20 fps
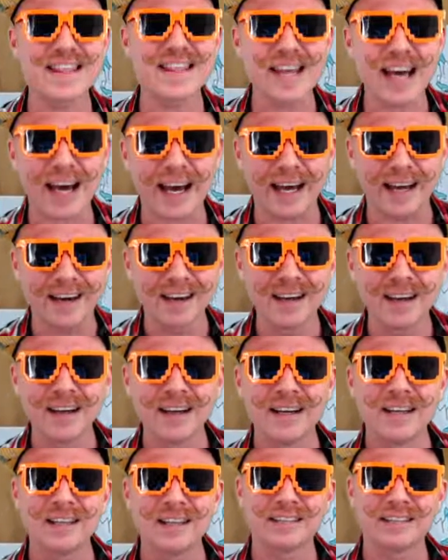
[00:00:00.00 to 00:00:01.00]
that?
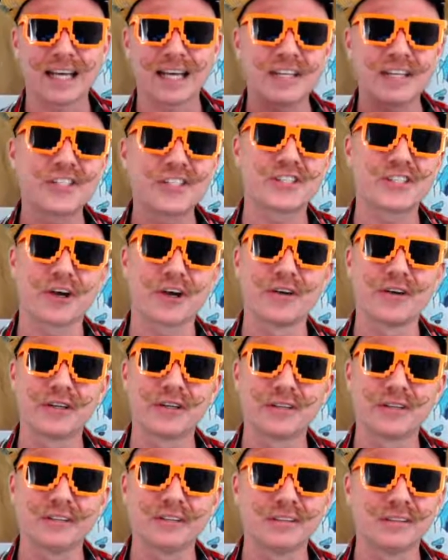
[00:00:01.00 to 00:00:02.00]
That is so
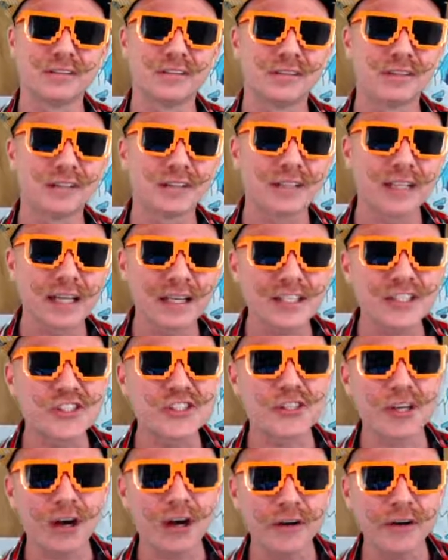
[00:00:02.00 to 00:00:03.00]
good. That is
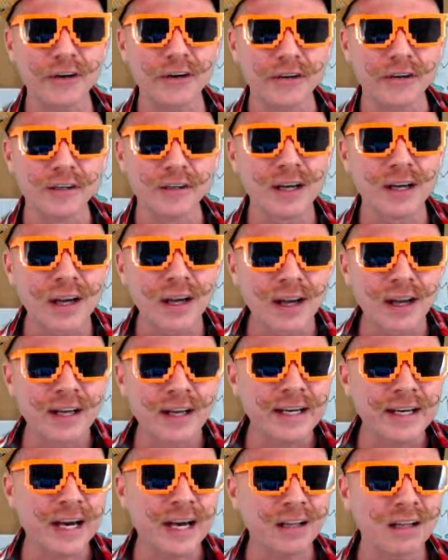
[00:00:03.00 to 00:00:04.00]
so good.
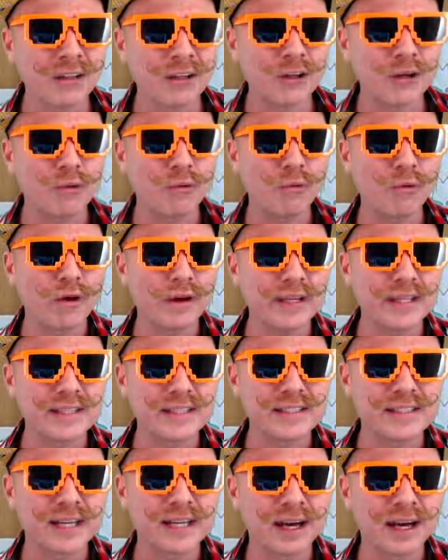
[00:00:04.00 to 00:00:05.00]
Now, look, what he's
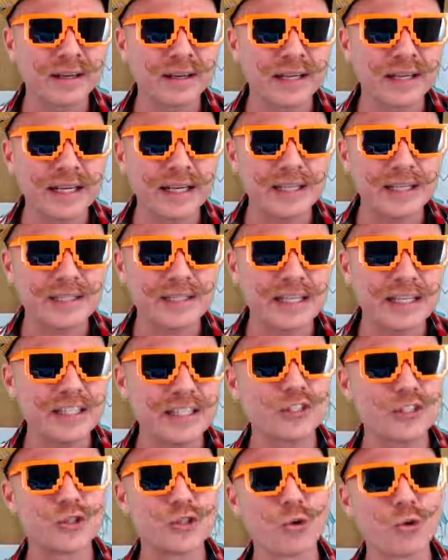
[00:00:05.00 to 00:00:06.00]
done is he's
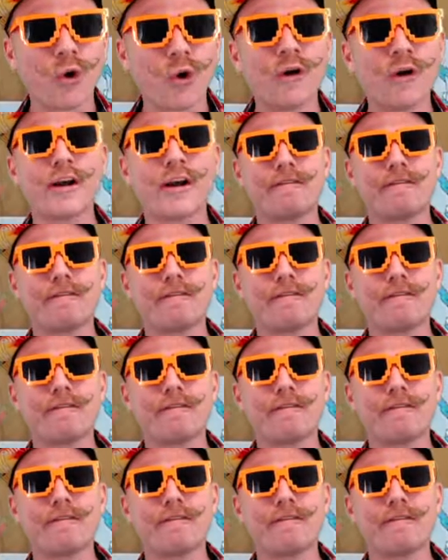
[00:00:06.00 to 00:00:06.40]
drawn a